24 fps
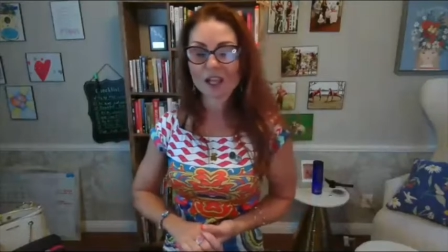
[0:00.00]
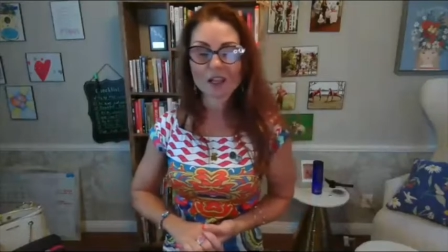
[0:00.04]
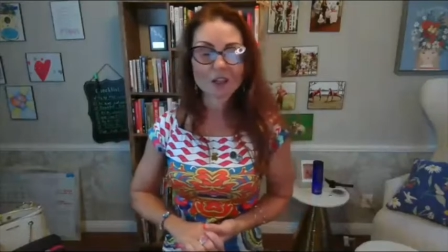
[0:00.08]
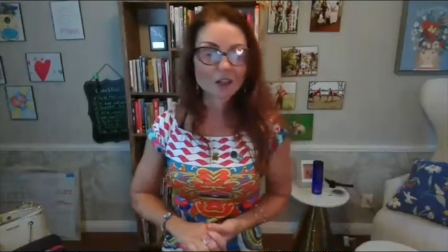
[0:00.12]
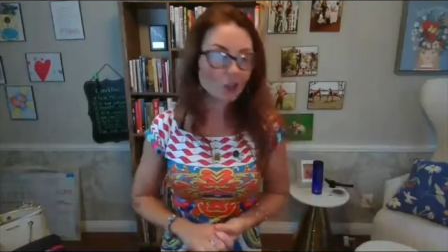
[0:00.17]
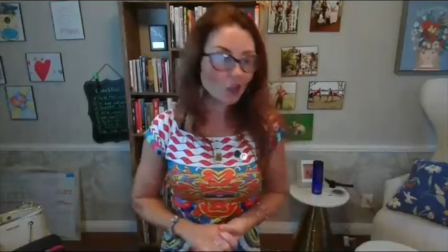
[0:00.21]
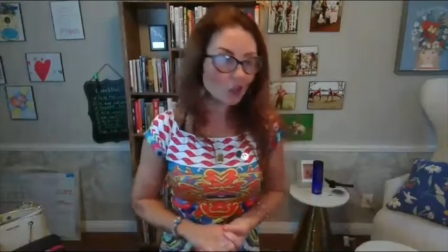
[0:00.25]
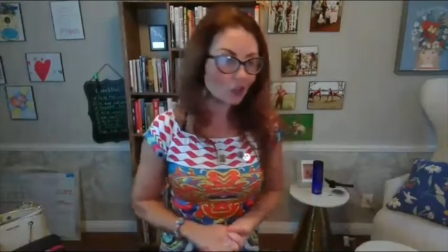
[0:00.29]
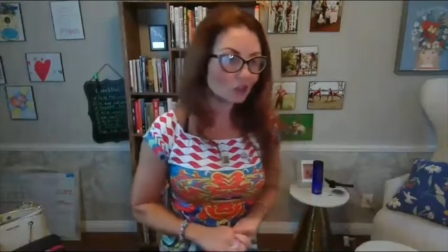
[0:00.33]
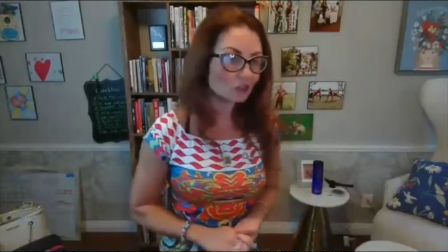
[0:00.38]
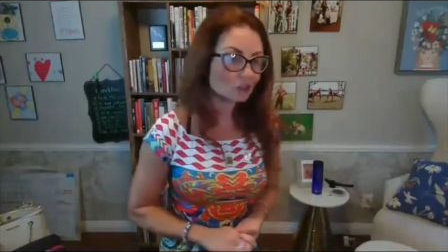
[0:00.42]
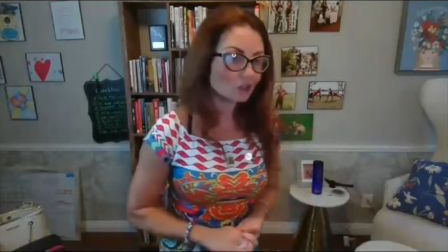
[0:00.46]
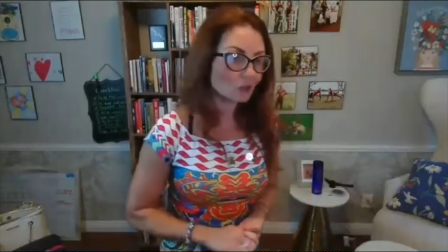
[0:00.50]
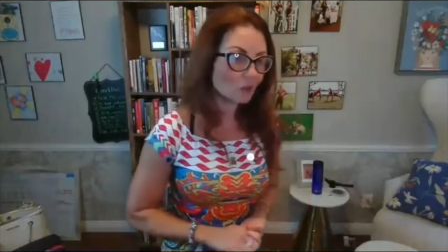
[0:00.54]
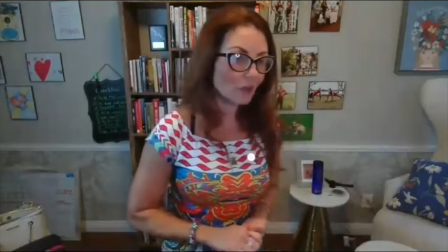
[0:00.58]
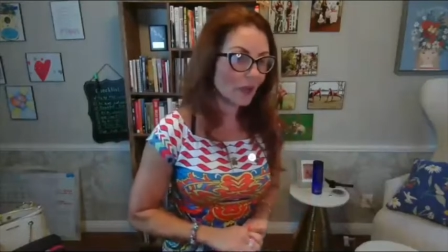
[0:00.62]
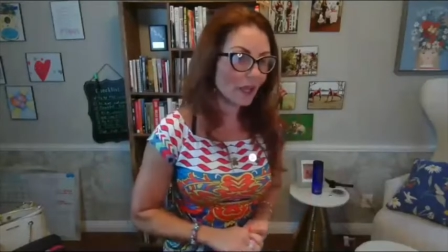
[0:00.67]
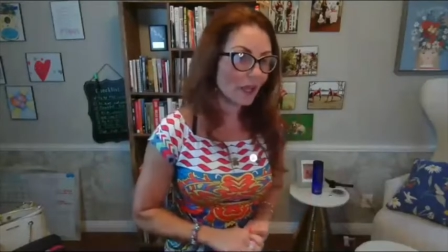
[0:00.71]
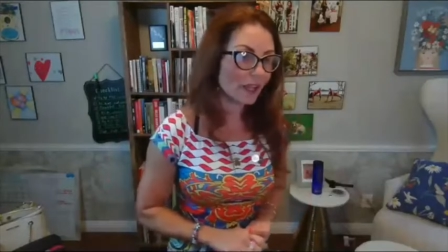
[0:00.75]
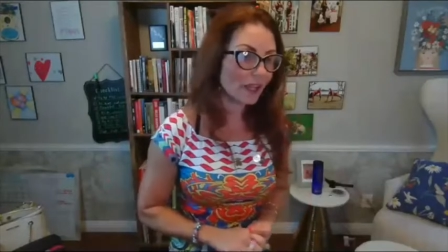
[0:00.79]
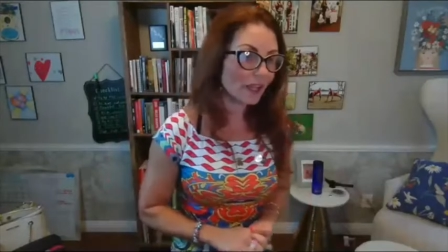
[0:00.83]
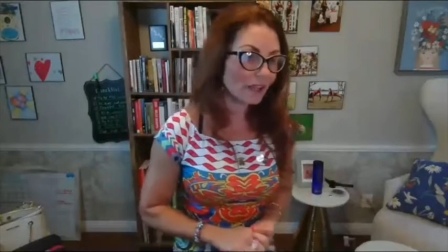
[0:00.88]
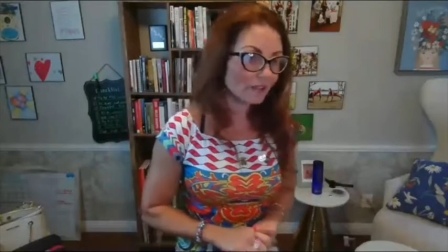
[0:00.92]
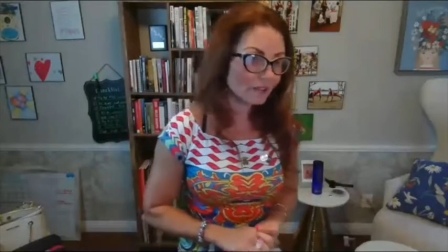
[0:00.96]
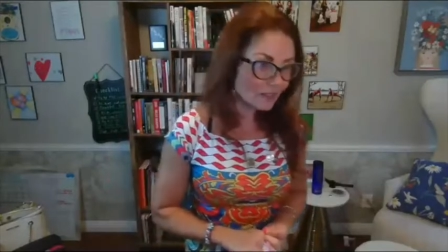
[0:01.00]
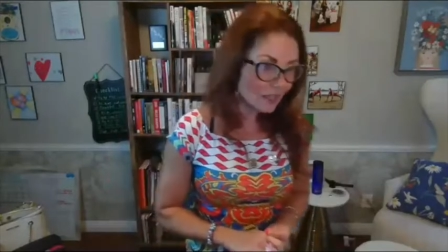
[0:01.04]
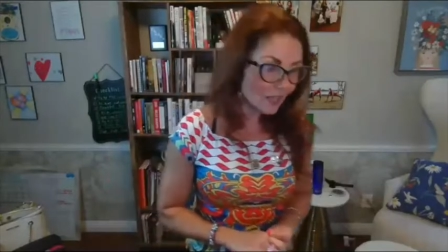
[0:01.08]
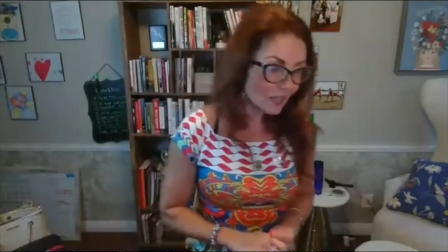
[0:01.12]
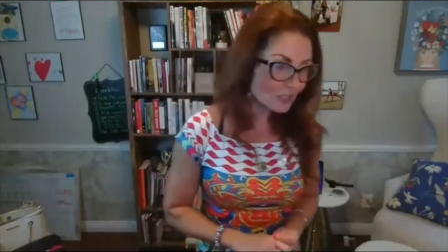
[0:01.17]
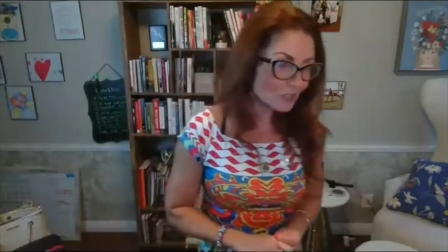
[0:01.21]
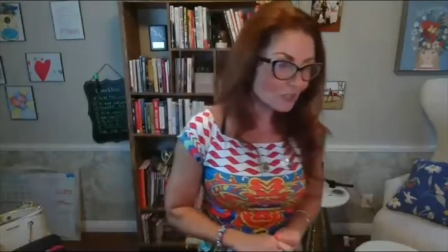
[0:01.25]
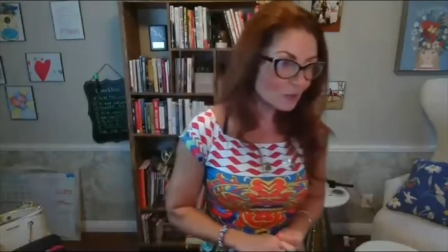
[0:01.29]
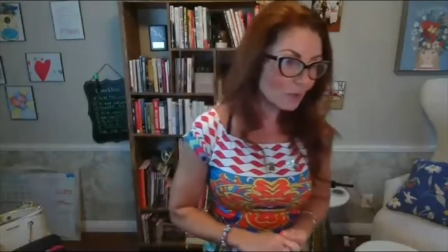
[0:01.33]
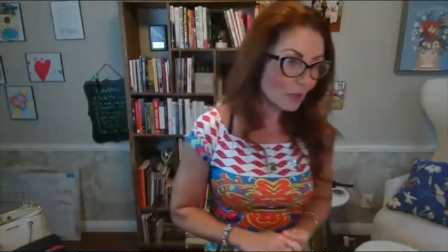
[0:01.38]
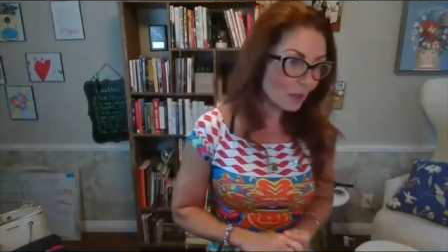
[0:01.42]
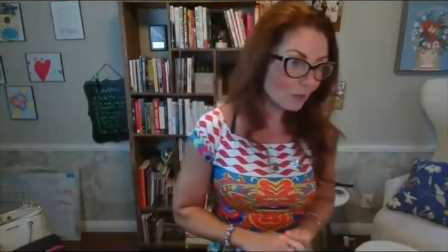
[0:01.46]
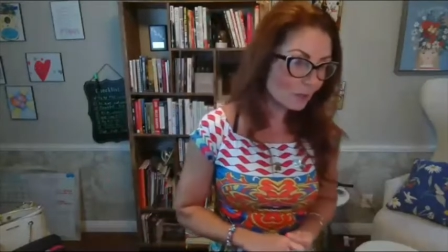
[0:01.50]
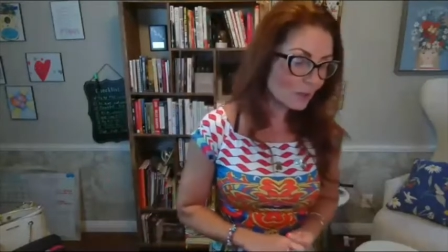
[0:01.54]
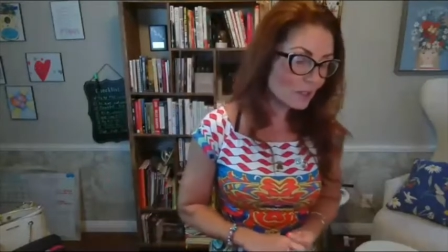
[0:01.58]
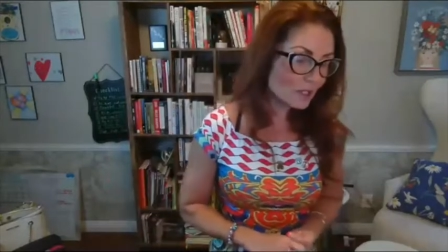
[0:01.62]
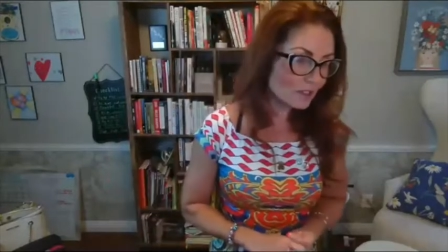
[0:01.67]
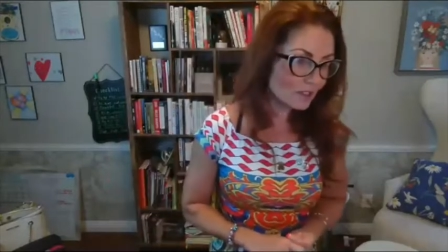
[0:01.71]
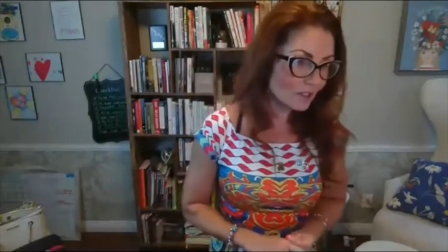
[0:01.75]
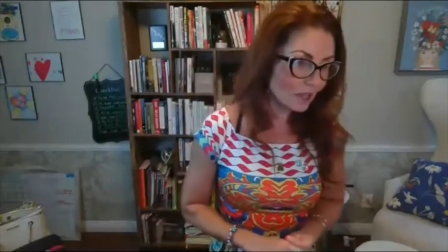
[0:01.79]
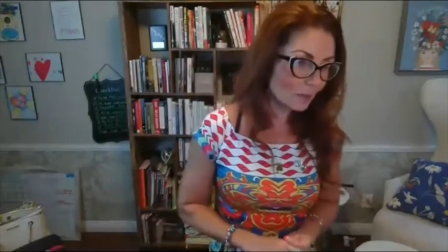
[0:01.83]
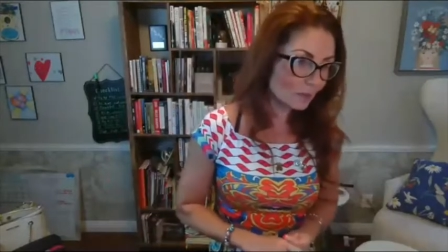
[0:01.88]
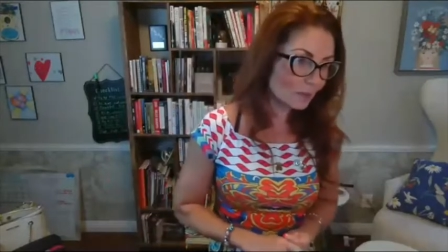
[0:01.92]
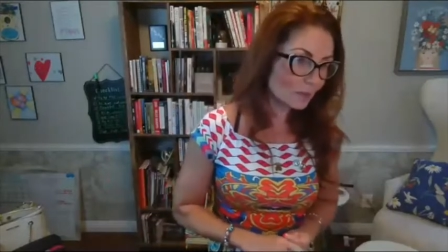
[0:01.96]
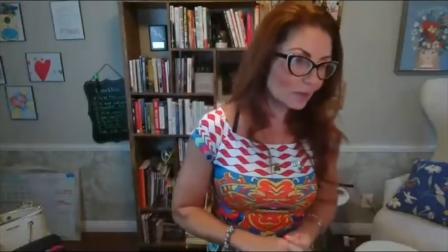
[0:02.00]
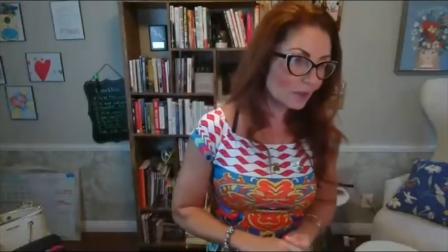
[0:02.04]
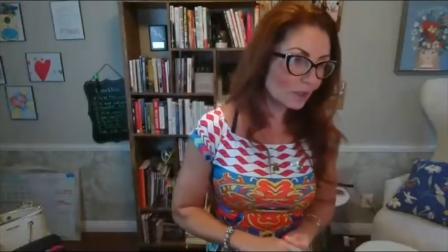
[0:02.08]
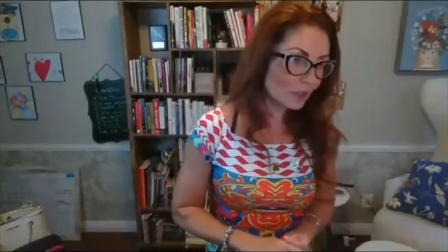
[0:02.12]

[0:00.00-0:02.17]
along the way. And that's why we stop.